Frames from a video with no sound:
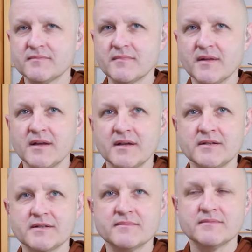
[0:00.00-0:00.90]
and
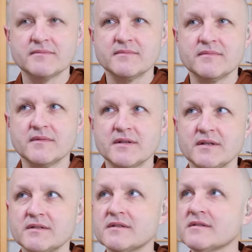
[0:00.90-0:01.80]

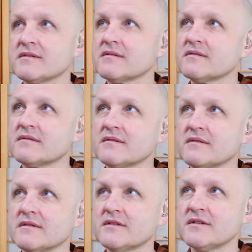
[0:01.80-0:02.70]
it's
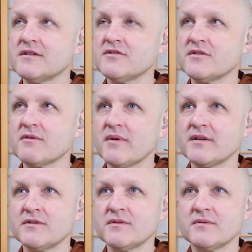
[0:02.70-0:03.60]
an interesting way
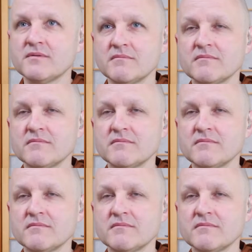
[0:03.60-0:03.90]
to,